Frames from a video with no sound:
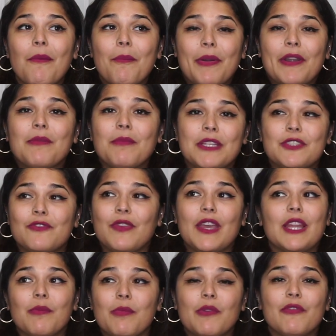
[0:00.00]
pretty much
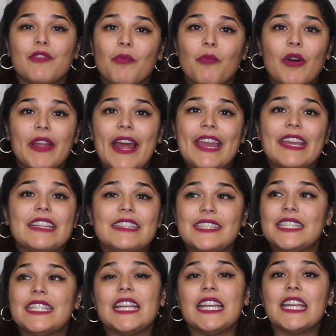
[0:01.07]
available from what I can
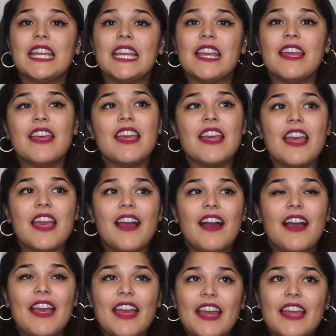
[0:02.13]
see.
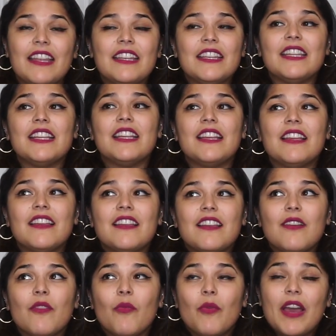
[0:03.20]
And
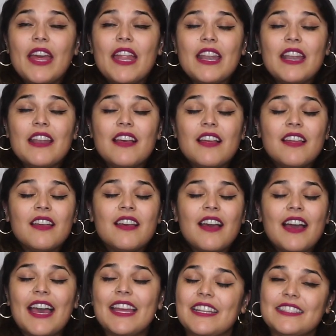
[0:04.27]
when
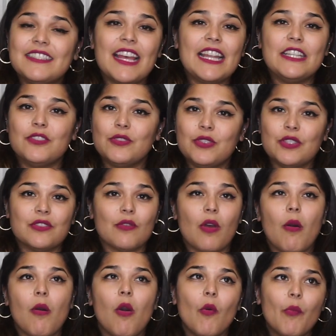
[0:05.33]
I decided to just
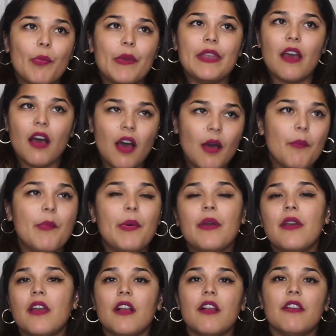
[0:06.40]
open up
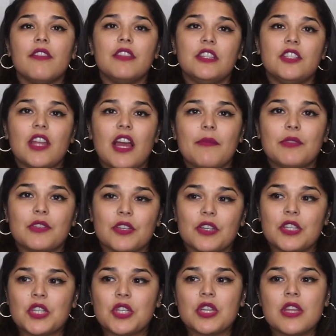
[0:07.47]
the job
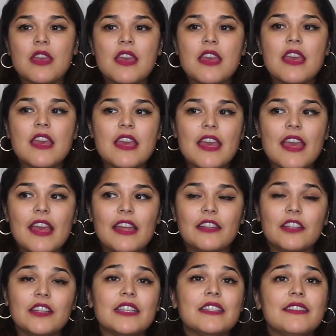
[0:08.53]
search and
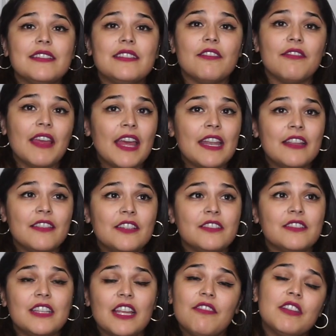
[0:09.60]
look into Savannah,
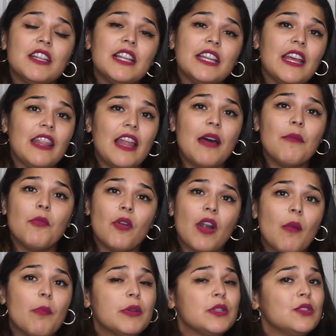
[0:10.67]
there's definitely a lot more
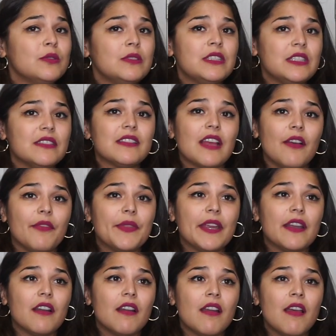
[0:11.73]
opportunities out
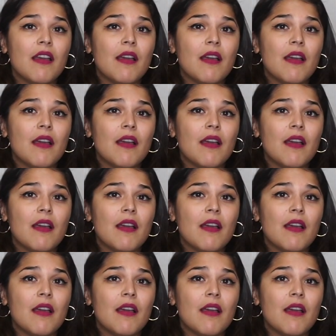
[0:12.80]
there.